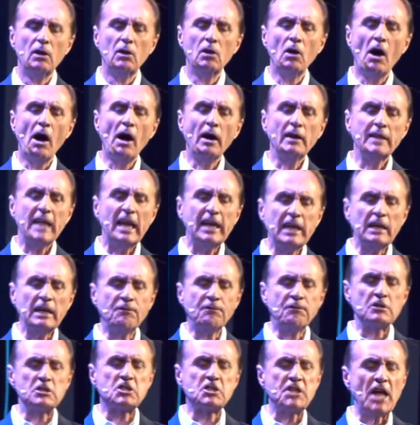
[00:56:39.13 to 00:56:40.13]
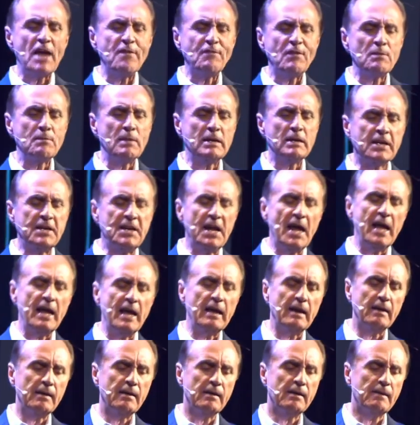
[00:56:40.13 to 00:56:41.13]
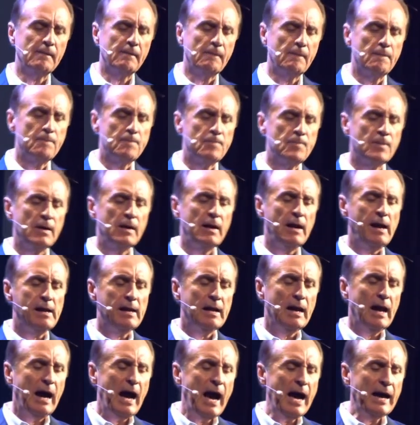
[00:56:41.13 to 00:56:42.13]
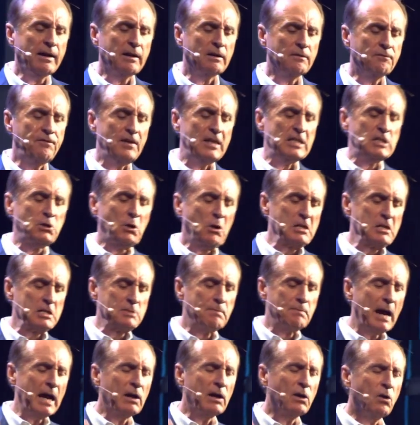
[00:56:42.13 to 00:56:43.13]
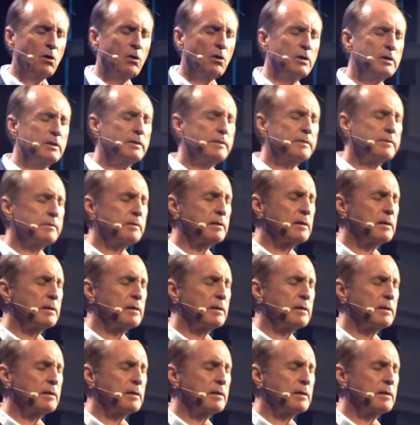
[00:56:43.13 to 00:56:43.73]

Lord, thank you for saving me today. I confess you as my Lord.